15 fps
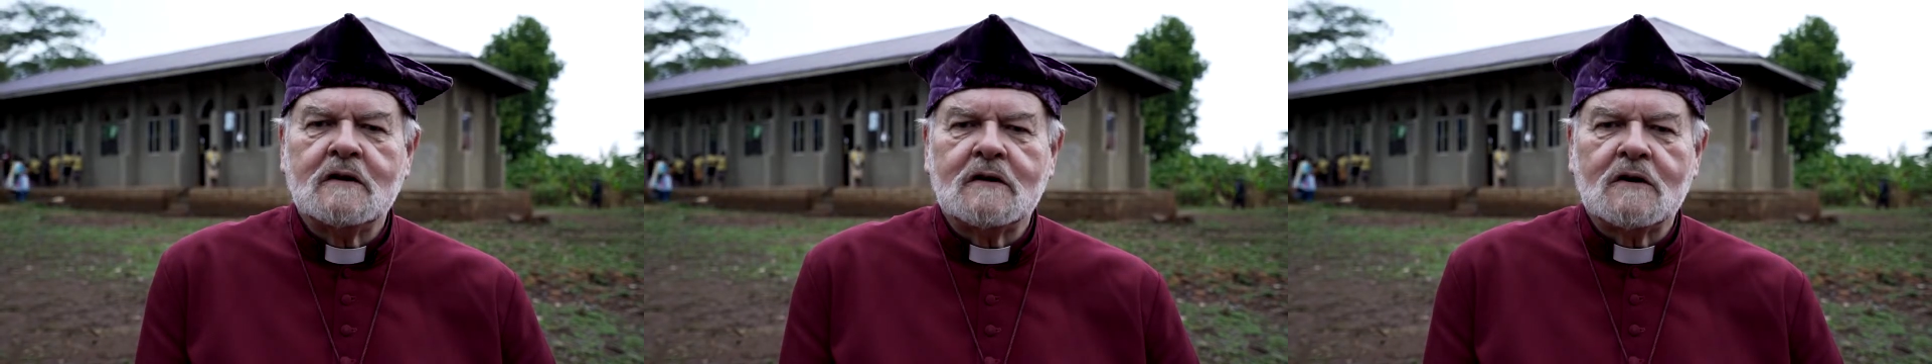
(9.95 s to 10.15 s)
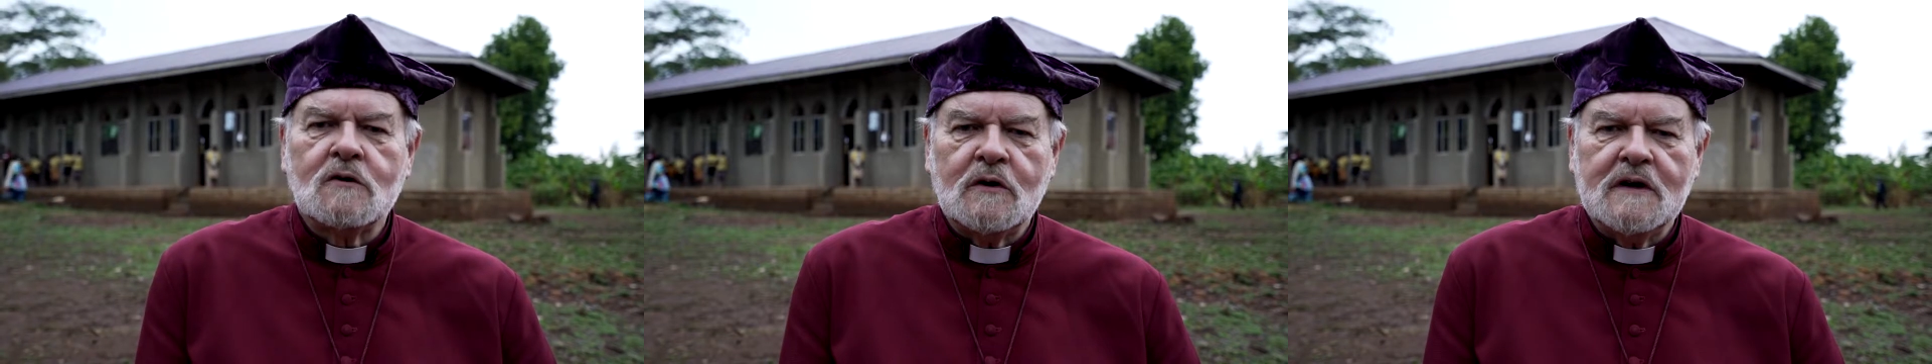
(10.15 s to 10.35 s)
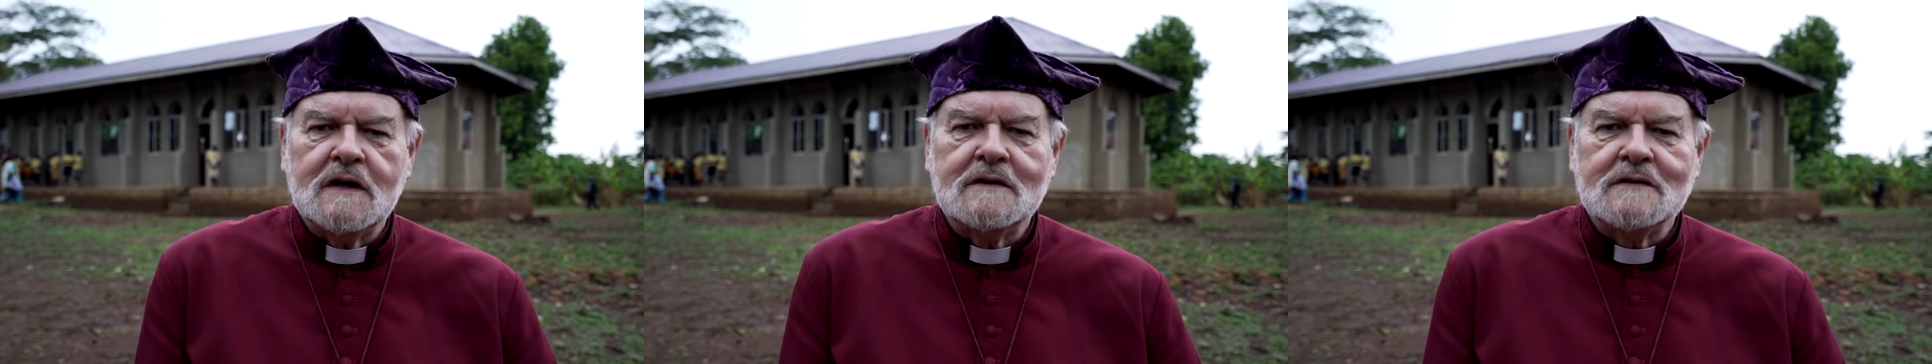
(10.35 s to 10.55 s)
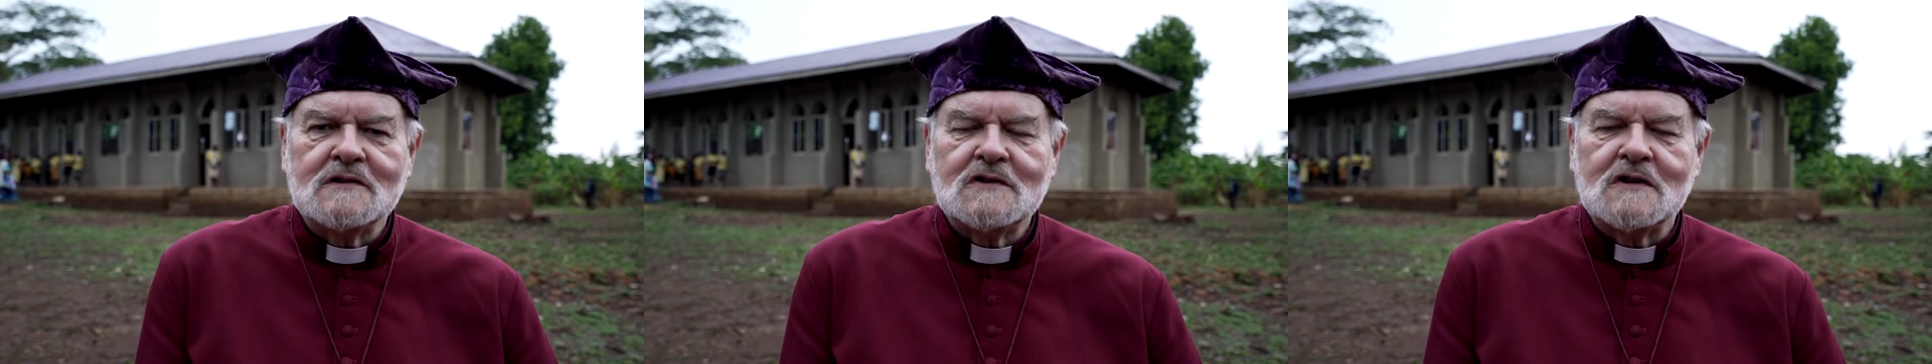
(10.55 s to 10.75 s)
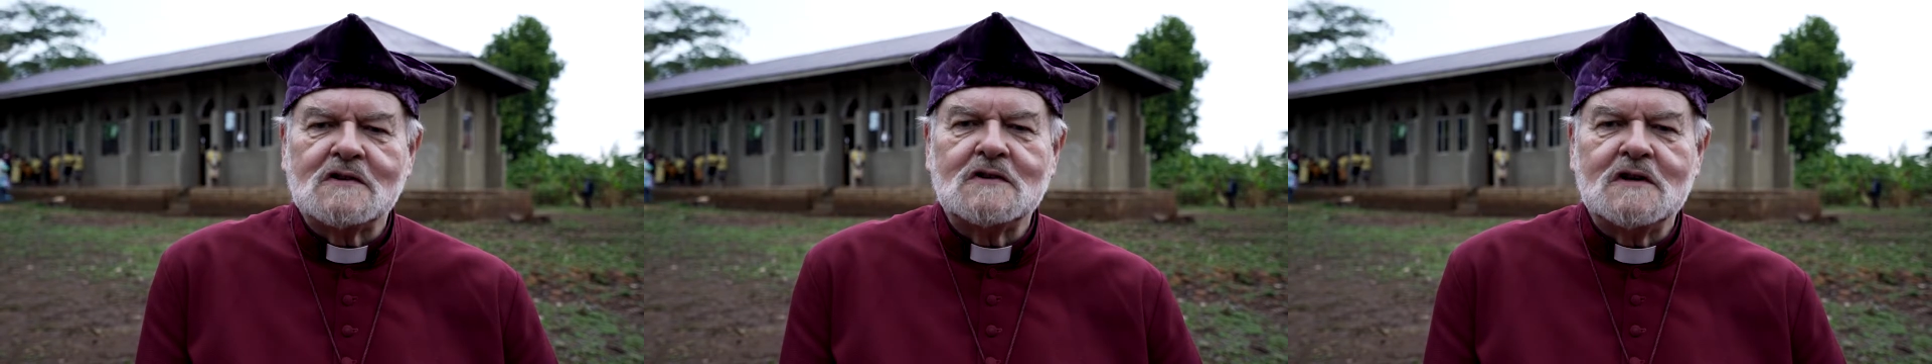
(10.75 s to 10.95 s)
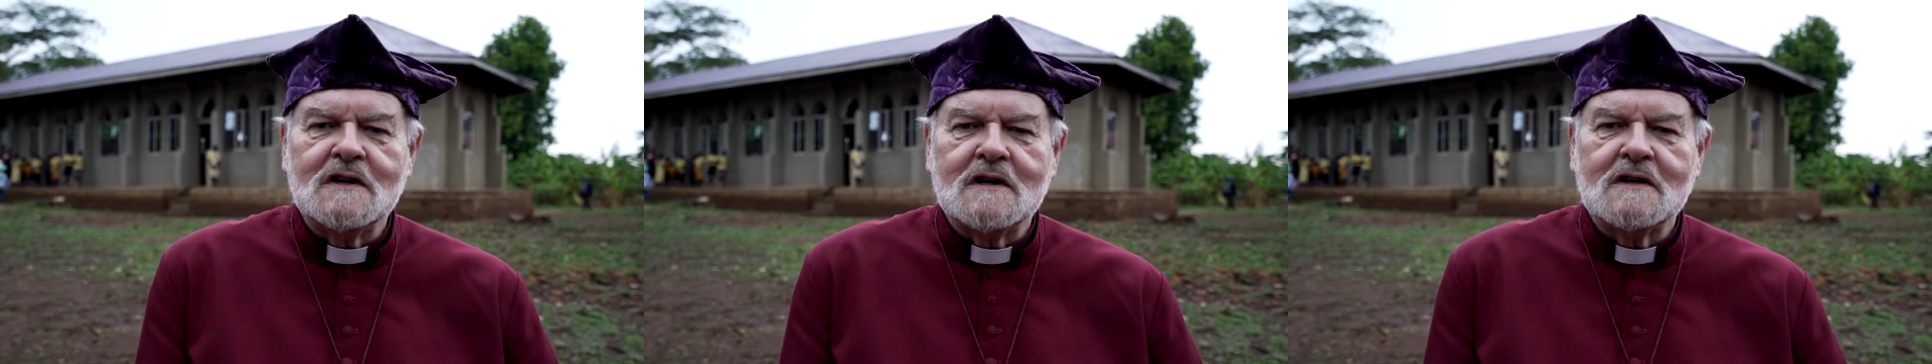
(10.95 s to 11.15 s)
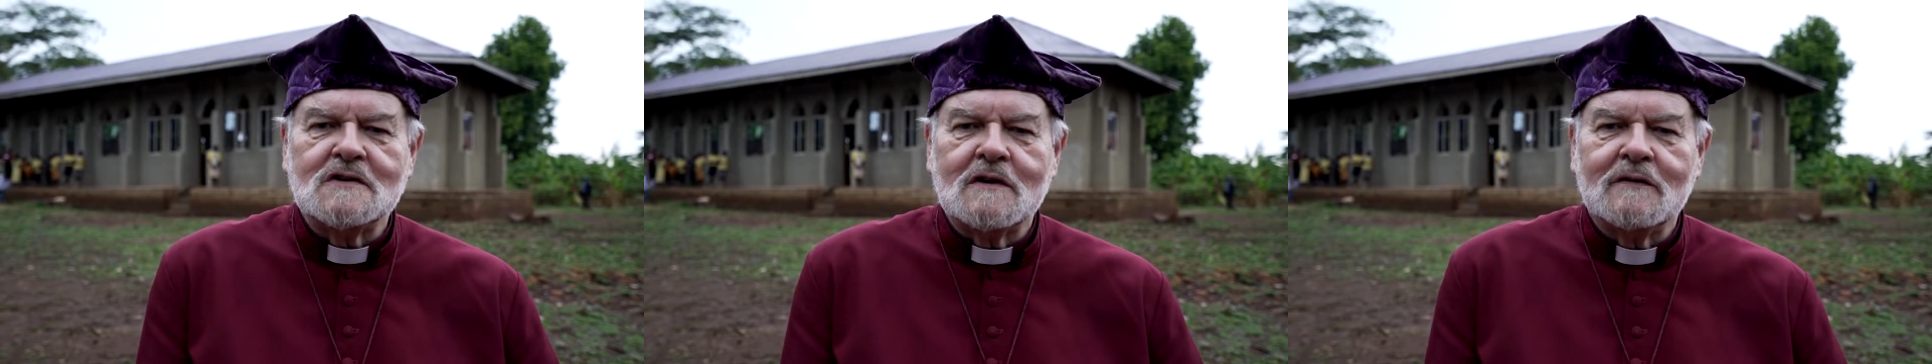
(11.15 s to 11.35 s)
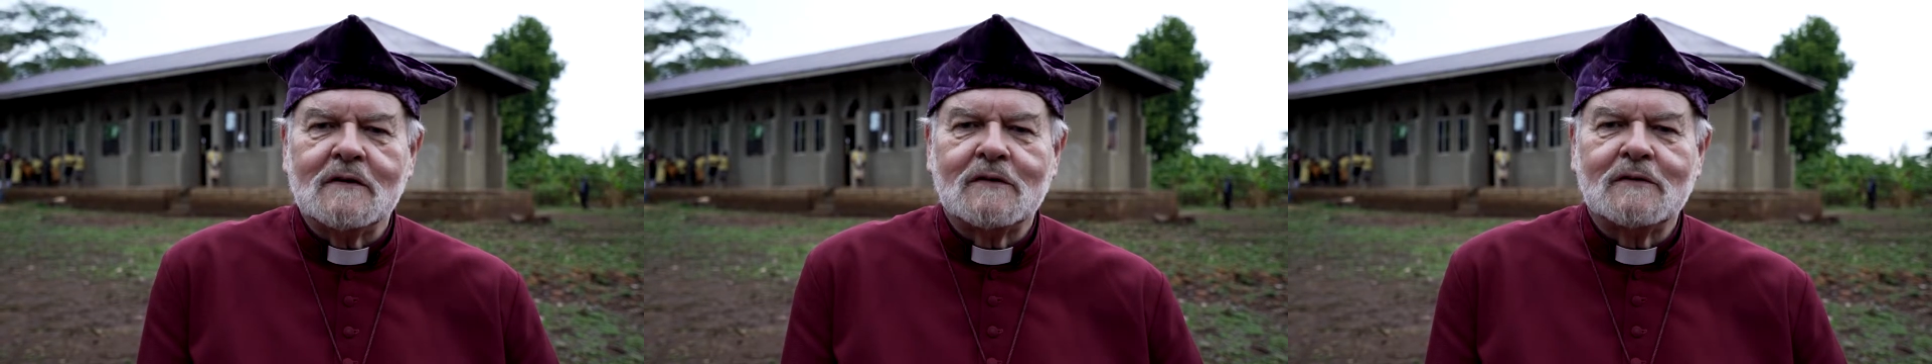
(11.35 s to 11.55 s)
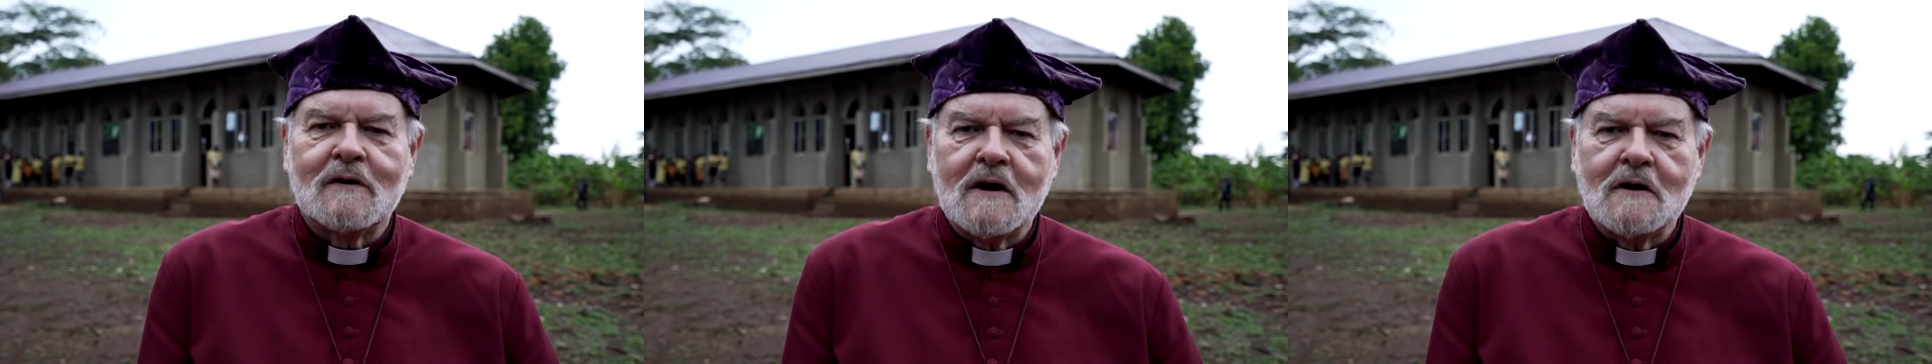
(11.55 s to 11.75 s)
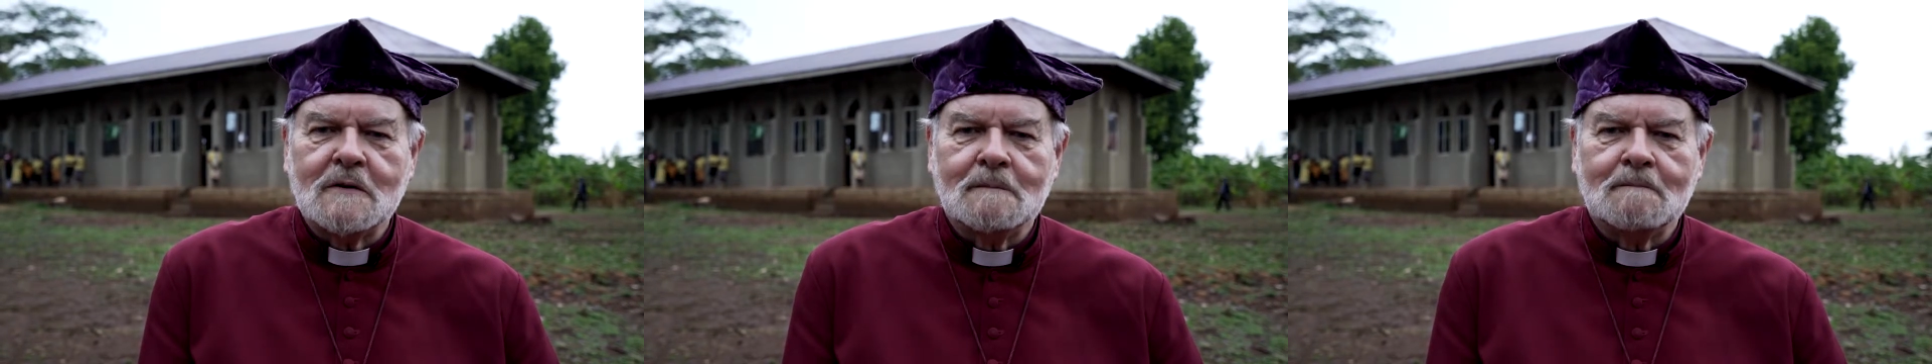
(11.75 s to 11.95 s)
the Queen 60 years on the
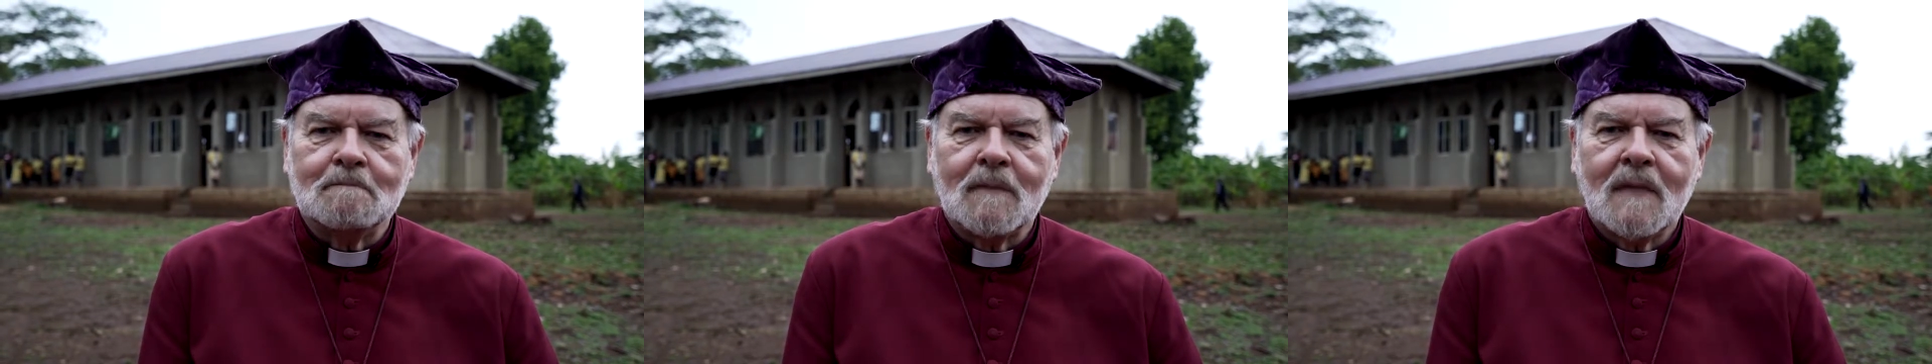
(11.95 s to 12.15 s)
throne,